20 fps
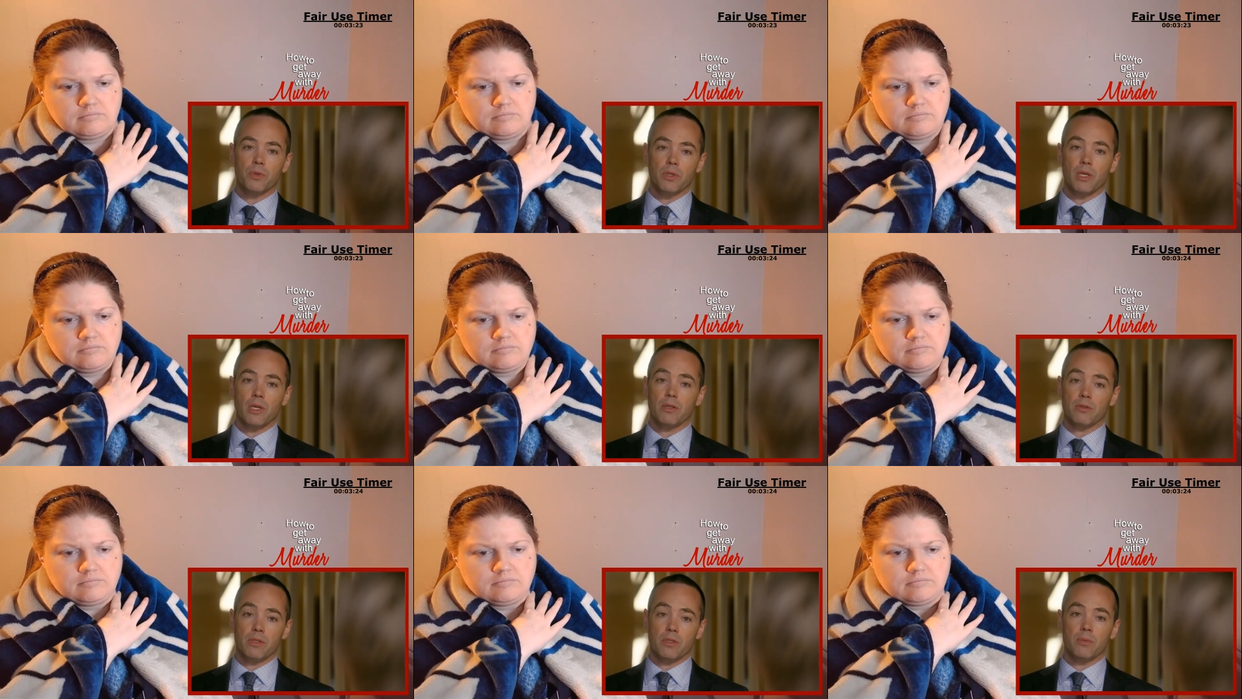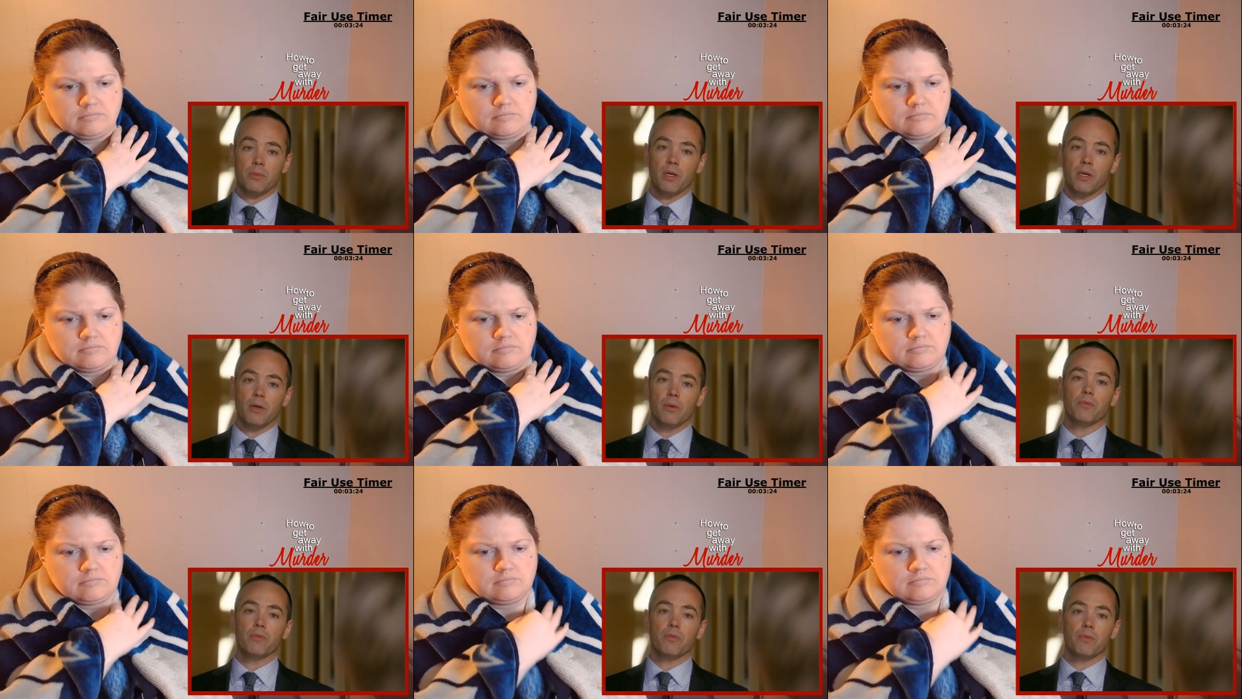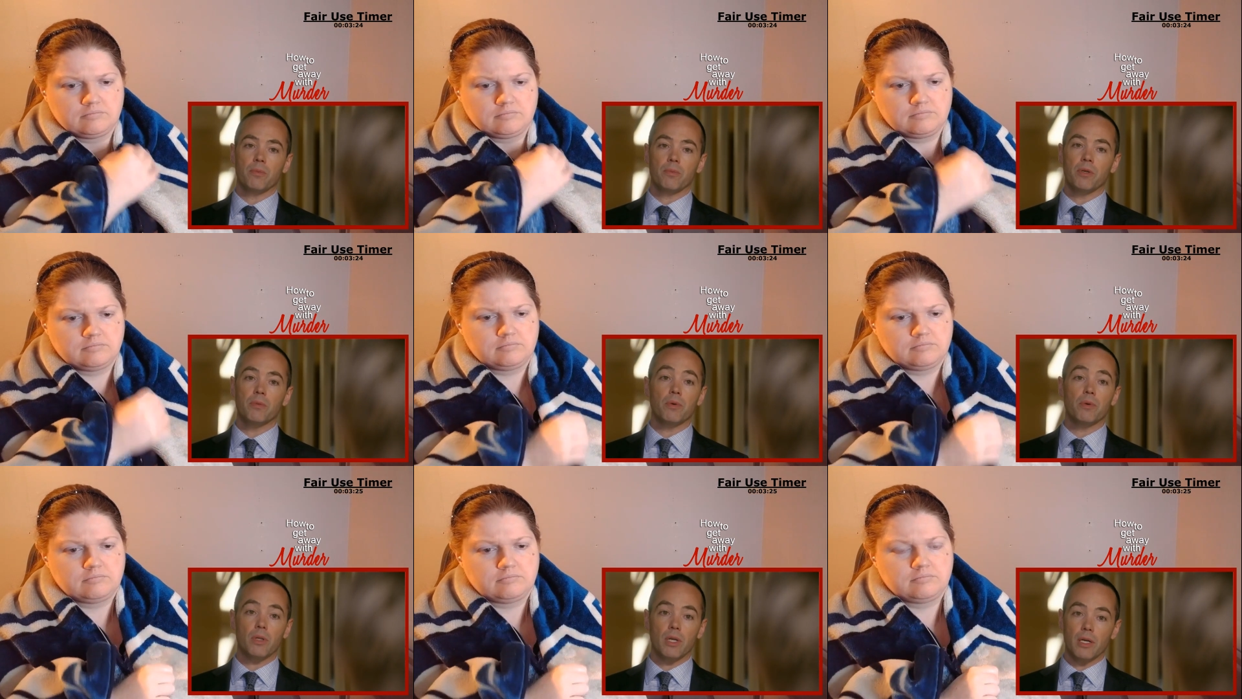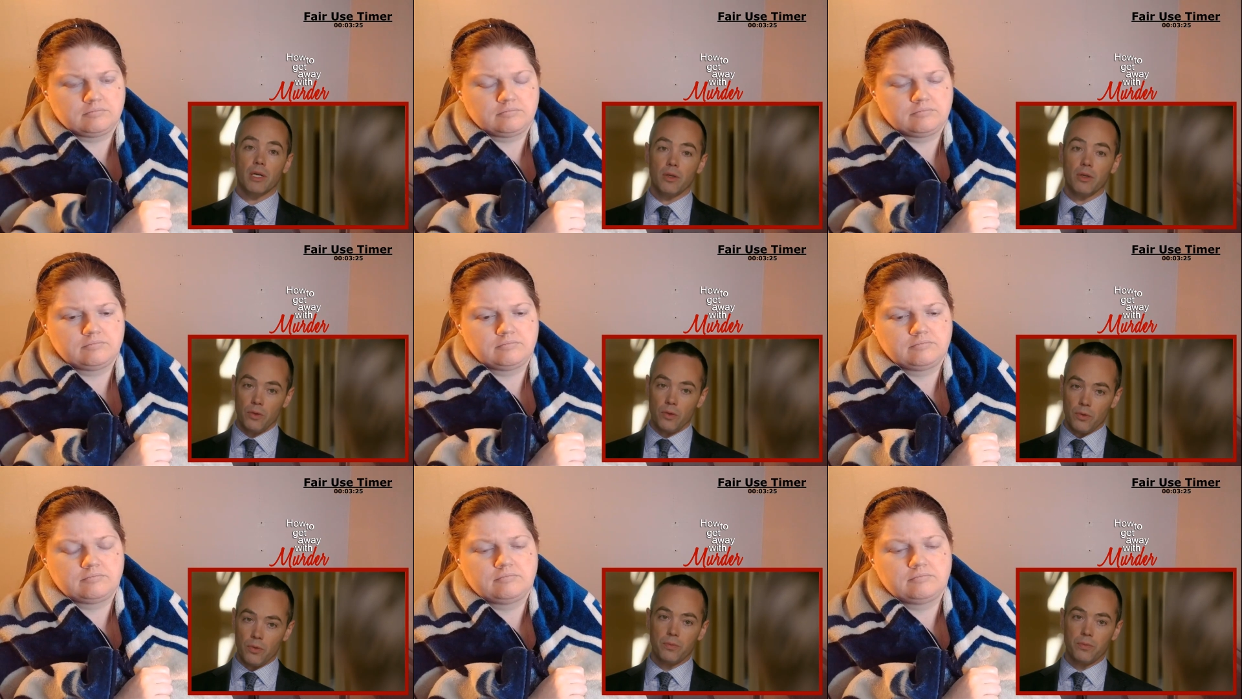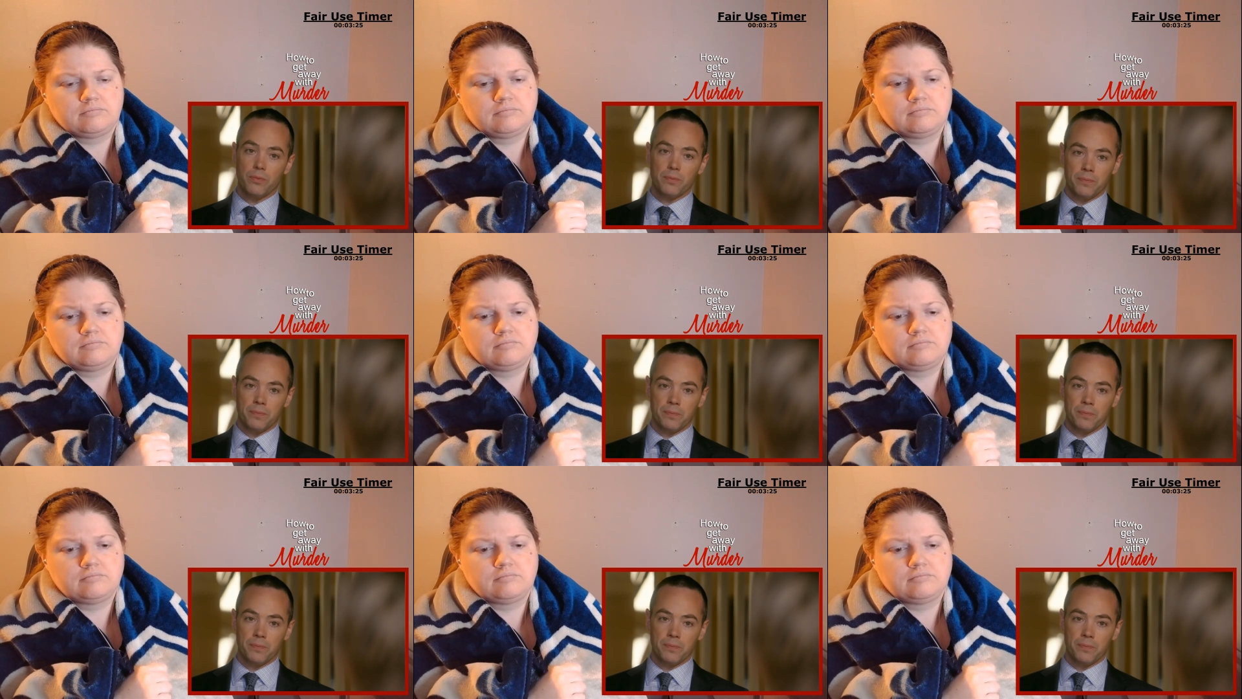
Speaker 1: without some help from people like you.